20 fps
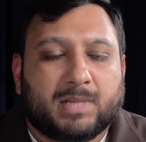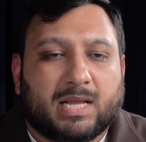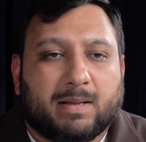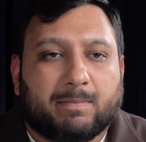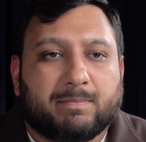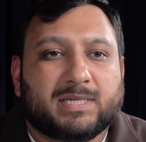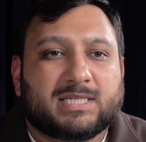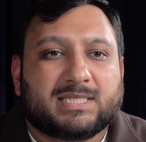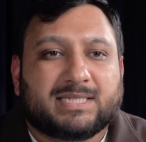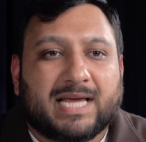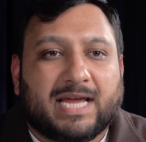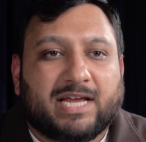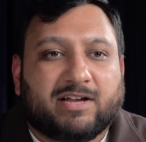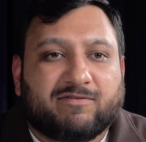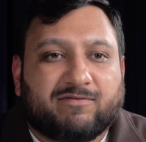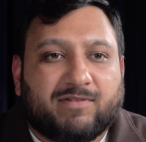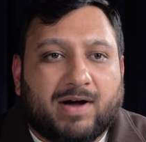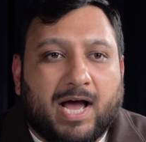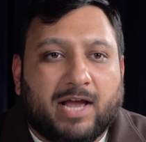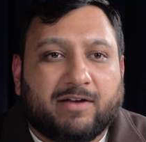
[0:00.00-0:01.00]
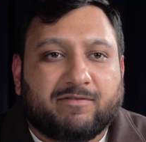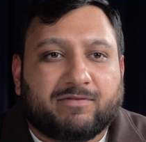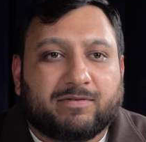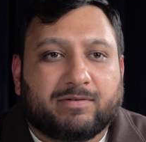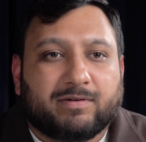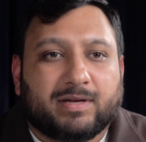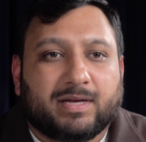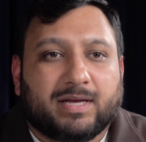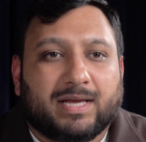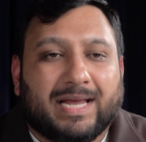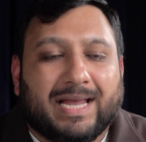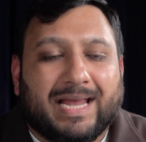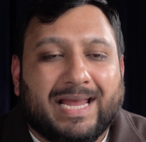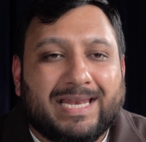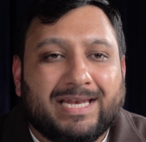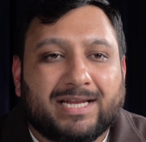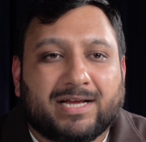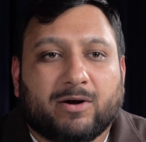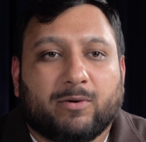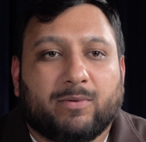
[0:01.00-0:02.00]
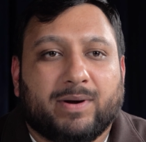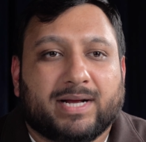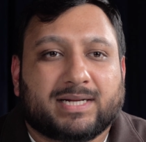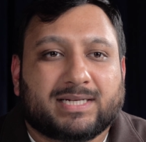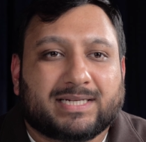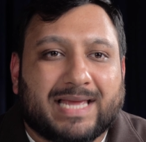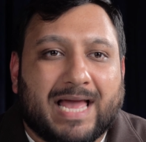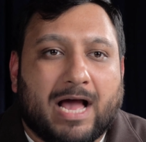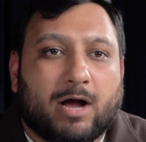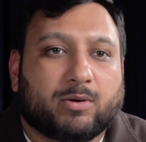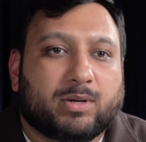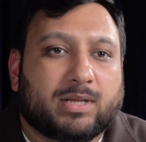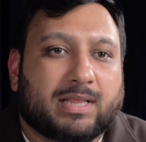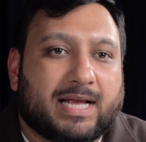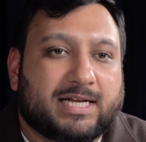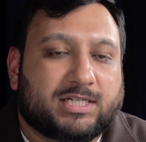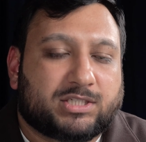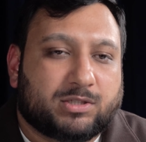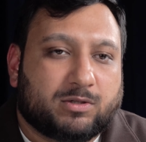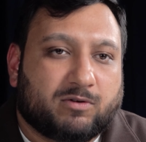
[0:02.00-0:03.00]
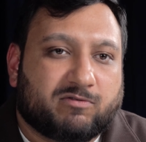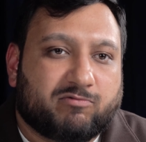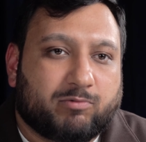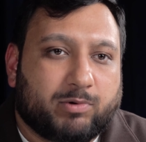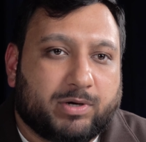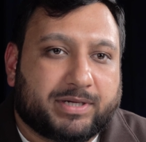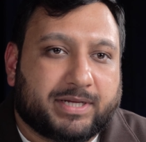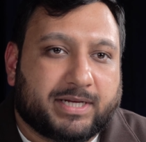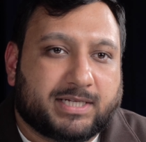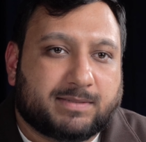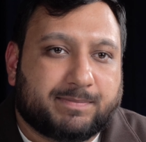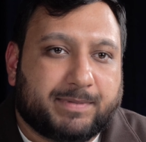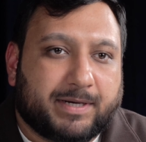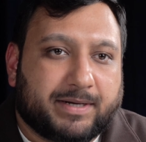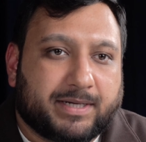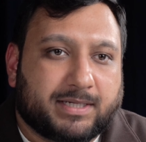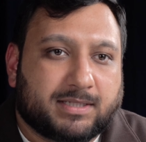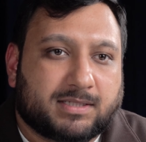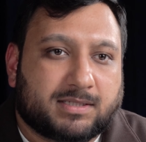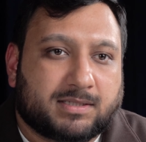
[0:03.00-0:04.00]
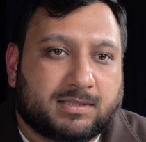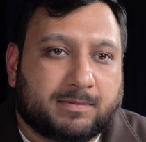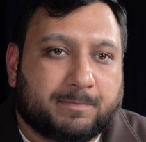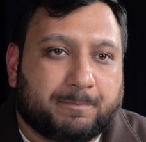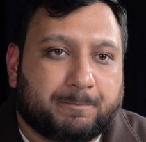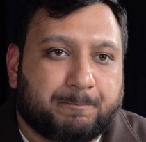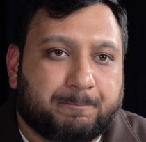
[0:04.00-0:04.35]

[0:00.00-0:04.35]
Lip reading: Mistake 5, incorrect calculation of work experience.